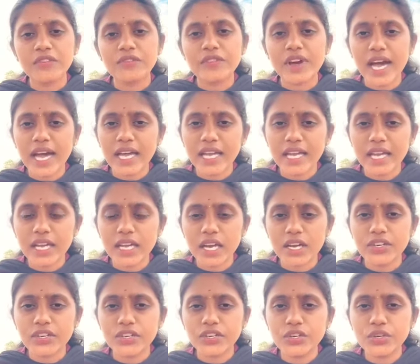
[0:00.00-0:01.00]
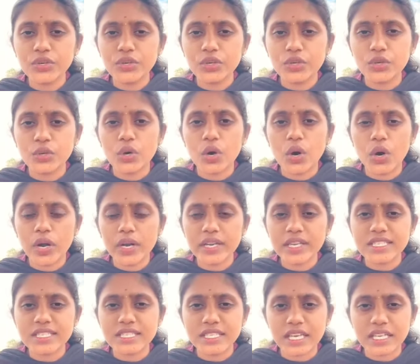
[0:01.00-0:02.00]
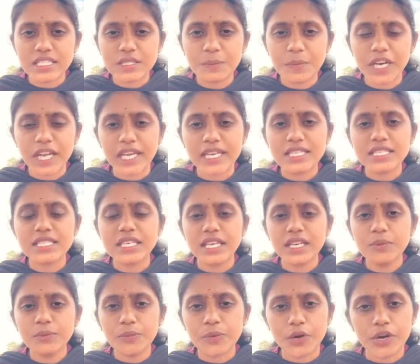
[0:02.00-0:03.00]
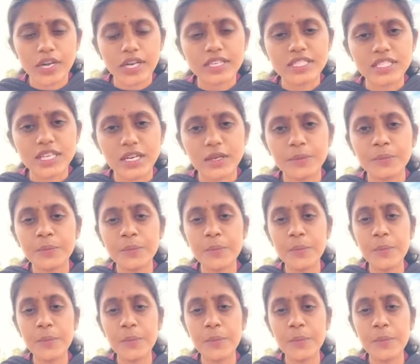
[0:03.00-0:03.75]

where he continued to hone his expertise in production.